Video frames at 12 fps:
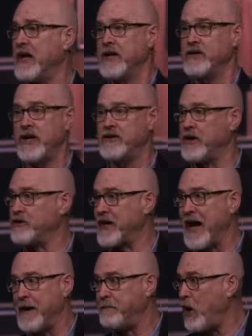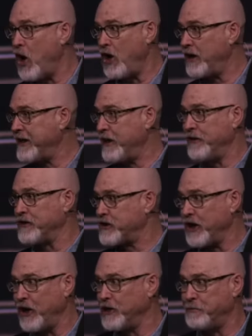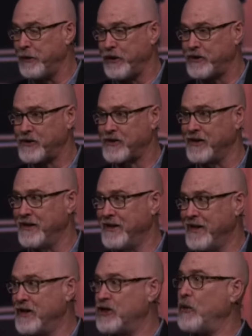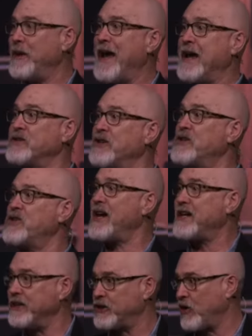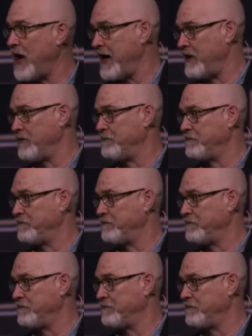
See, there's a guy, Paul, here that's still on the books. So he has a second trial.